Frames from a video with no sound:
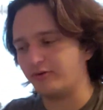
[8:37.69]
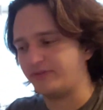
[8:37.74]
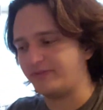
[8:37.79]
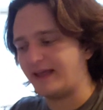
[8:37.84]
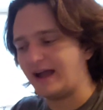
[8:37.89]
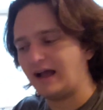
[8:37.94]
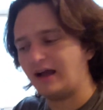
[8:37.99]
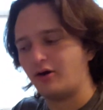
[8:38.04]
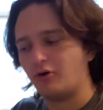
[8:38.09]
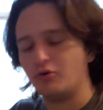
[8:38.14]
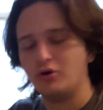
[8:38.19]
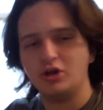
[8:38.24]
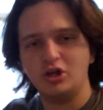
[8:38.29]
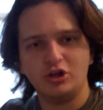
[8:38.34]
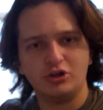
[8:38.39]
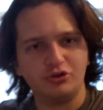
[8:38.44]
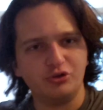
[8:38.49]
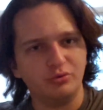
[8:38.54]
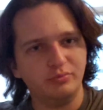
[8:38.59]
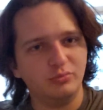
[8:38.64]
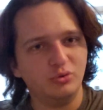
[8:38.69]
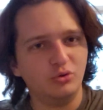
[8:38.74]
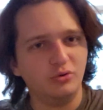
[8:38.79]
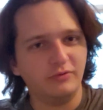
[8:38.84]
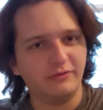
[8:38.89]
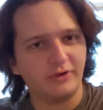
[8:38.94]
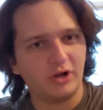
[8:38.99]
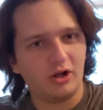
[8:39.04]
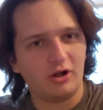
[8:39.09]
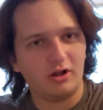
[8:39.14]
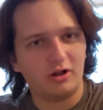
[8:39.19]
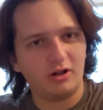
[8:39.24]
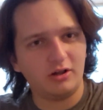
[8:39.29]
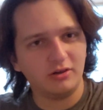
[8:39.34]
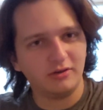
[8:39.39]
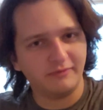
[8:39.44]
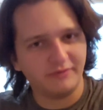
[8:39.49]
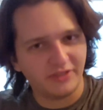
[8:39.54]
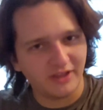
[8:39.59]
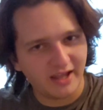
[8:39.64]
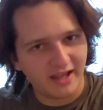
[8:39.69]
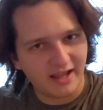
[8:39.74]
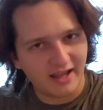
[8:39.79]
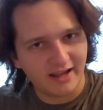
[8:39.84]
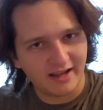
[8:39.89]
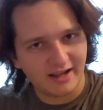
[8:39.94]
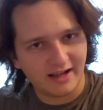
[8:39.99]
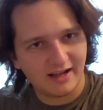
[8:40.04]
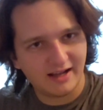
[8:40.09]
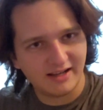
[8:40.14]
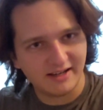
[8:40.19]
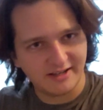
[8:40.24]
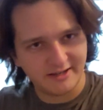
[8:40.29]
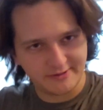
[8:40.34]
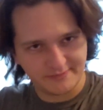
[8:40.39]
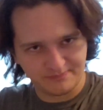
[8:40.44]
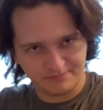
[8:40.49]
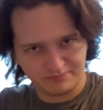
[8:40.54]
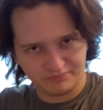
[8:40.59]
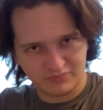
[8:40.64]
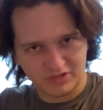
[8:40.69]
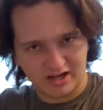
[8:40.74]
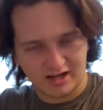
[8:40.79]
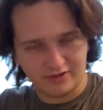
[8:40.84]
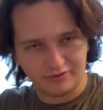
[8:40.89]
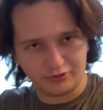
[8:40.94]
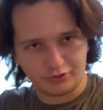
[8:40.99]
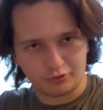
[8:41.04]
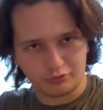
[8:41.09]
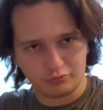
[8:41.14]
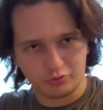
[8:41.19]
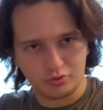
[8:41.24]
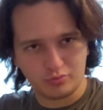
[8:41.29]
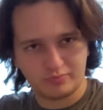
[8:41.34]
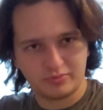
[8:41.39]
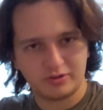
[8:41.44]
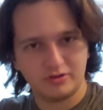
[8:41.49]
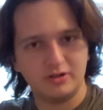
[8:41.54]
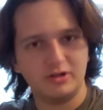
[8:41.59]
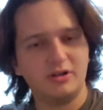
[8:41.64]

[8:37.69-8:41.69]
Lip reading: And now you move all of the AI on the group,